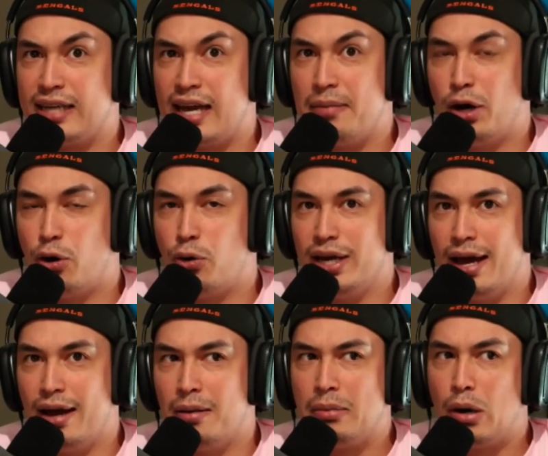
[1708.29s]

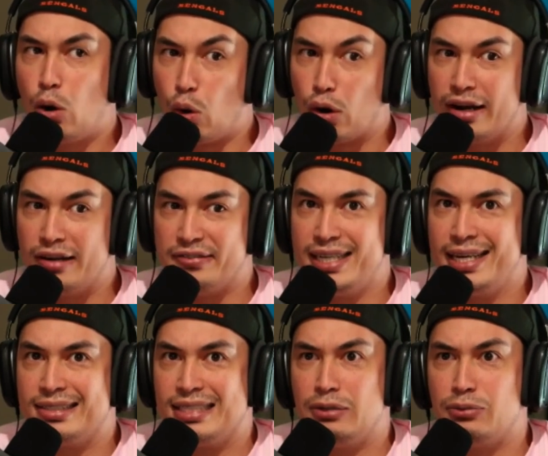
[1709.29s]
OEM or if
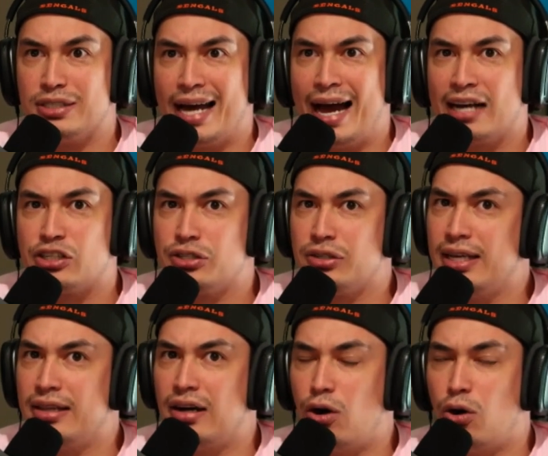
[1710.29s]
DNT was actually
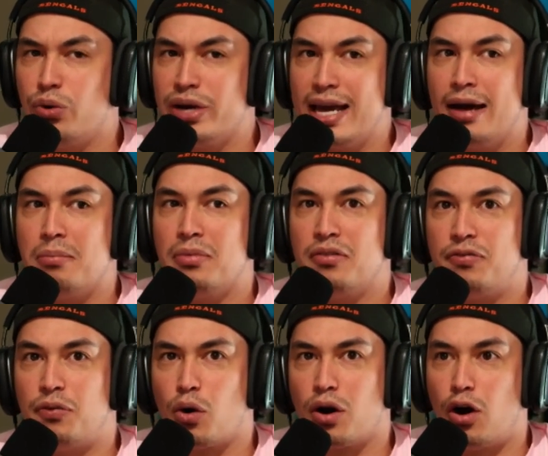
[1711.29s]
the OEM
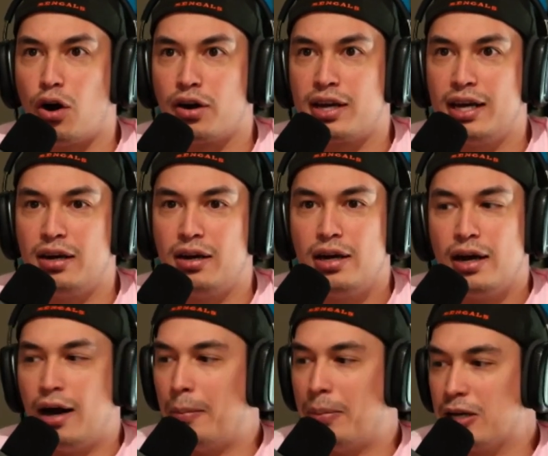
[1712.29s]
for Arkin,
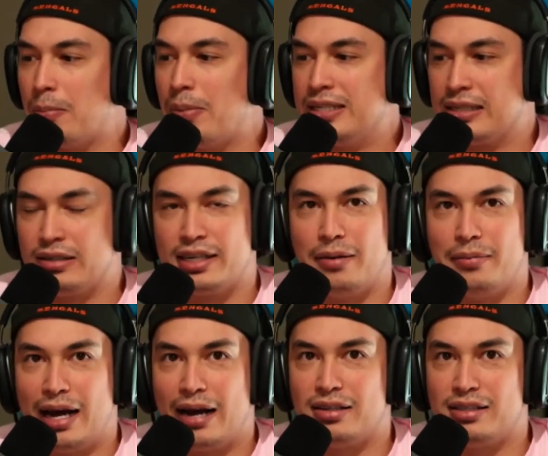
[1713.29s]
but they're basically coming out
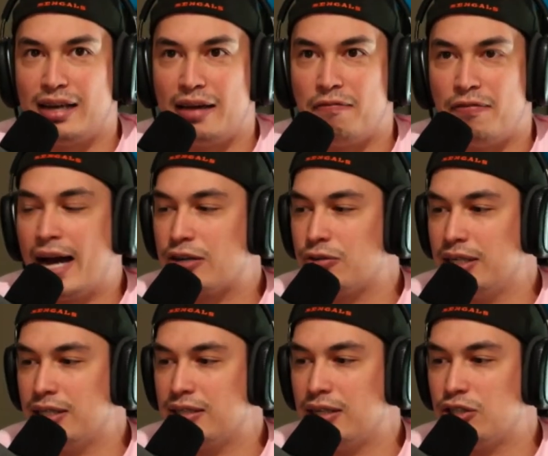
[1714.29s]
of the same factory,
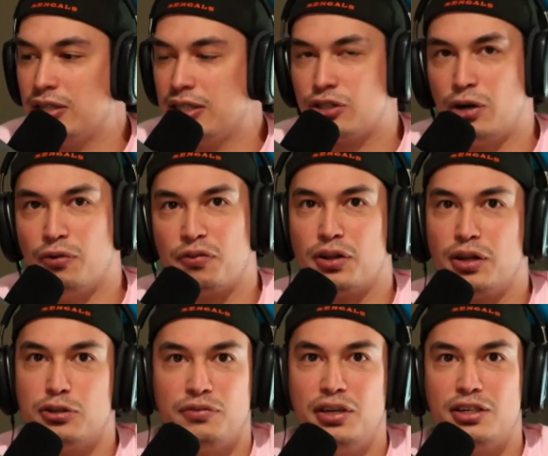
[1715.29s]
essentially. So for those of
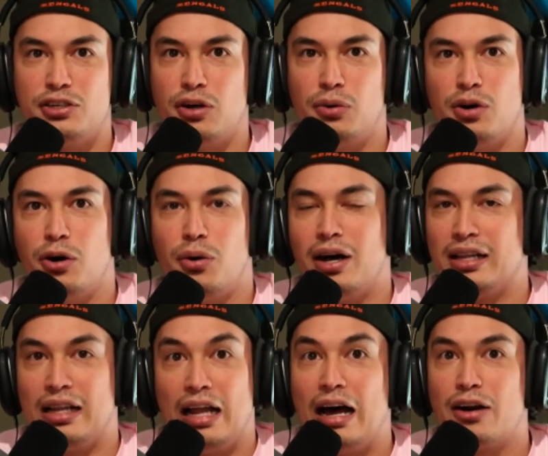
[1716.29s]
you that don't know, a
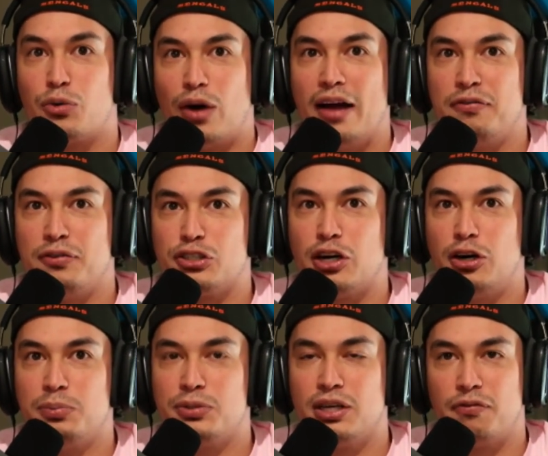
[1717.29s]
lot of rifle
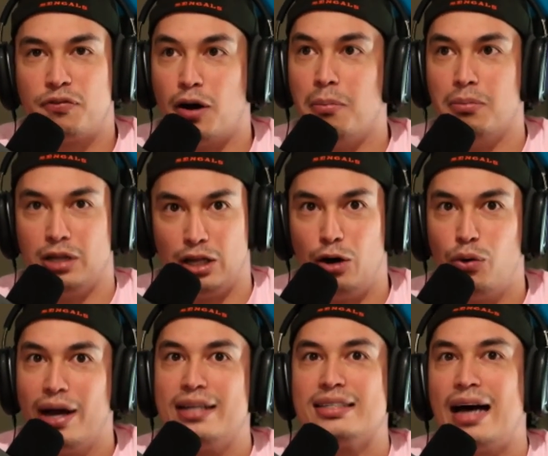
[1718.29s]
scopes from low
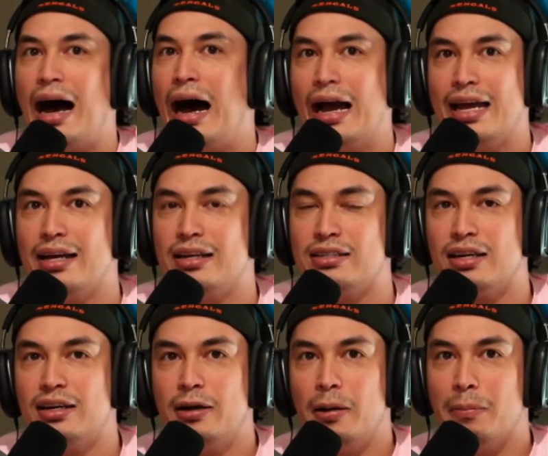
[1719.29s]
end to high end,
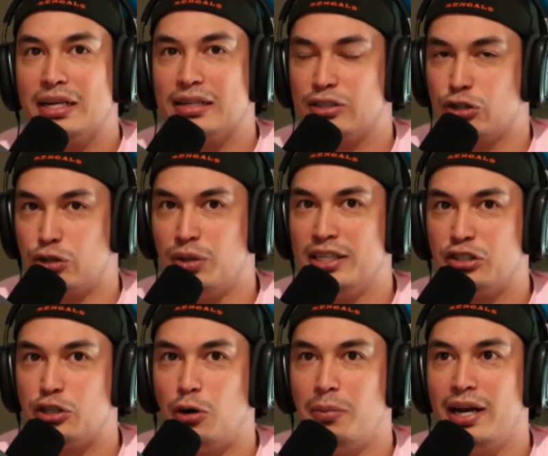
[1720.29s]
because there's only
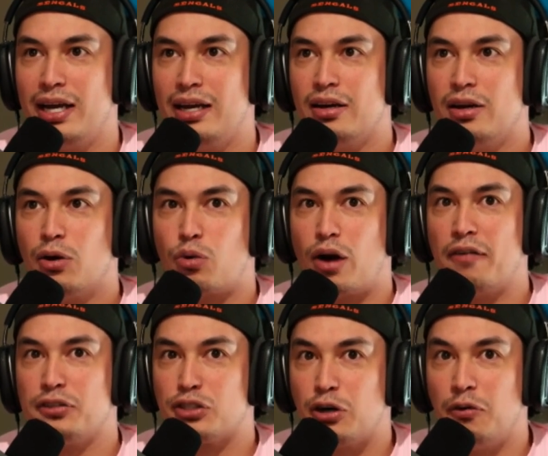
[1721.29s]
so many rifle
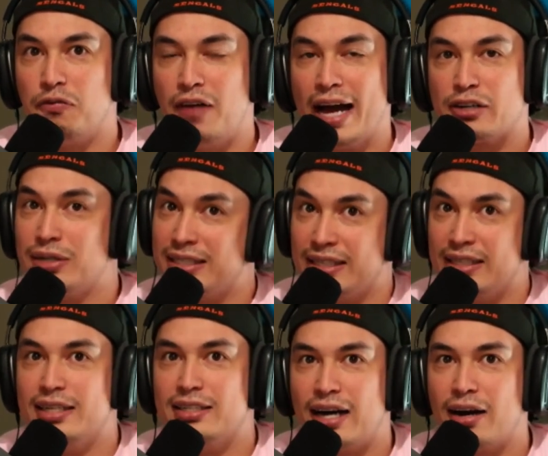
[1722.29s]
scope factories in the
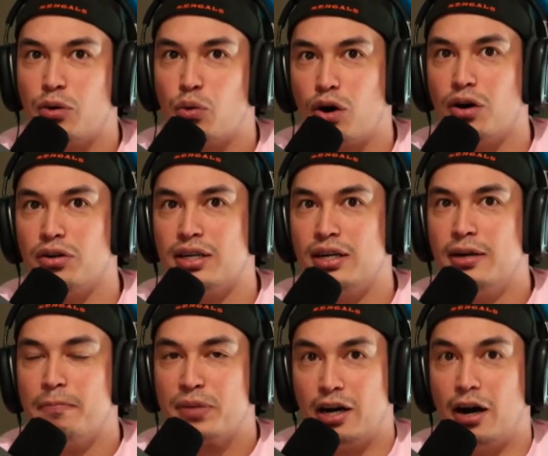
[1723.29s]
entire world,
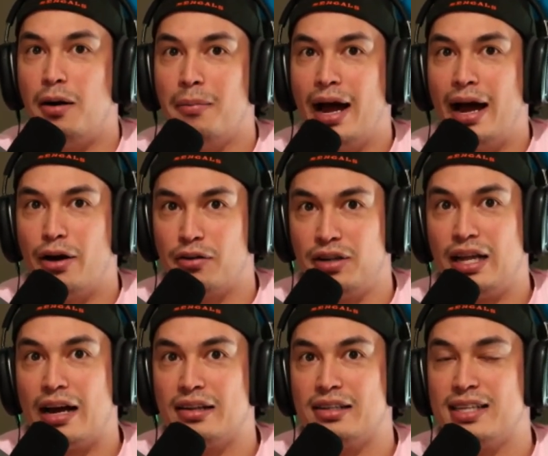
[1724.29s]
come out of a
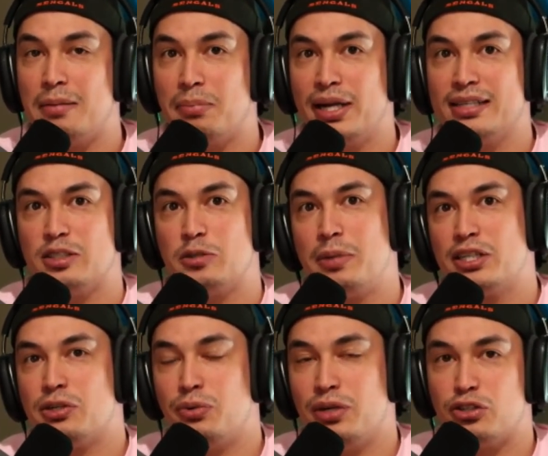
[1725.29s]
lot of the same places, especially
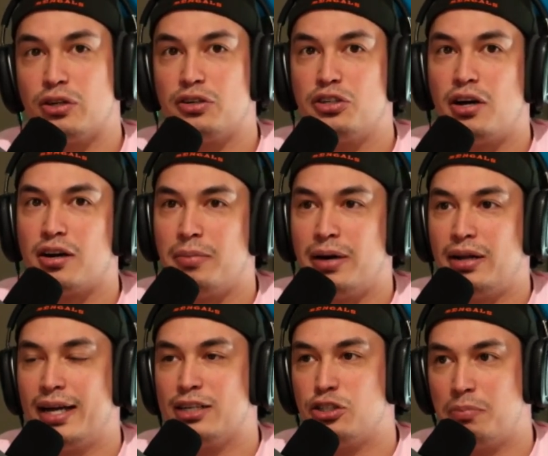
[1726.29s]
when you start to talk about
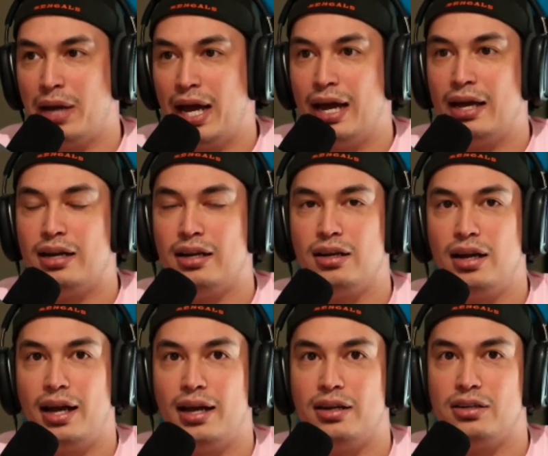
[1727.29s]
like Japan
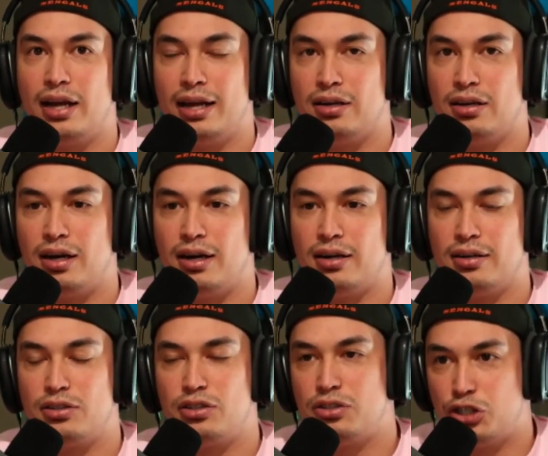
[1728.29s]
and
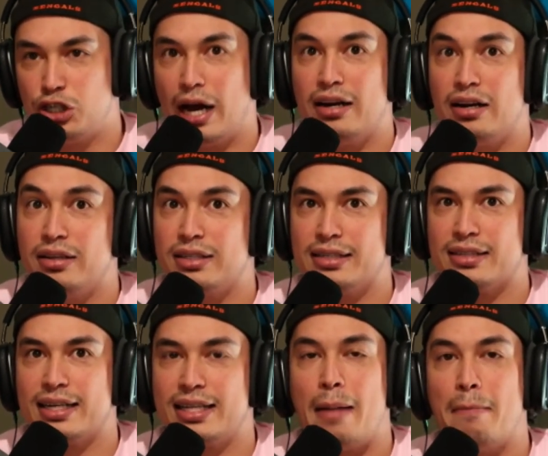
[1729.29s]
China and things like that.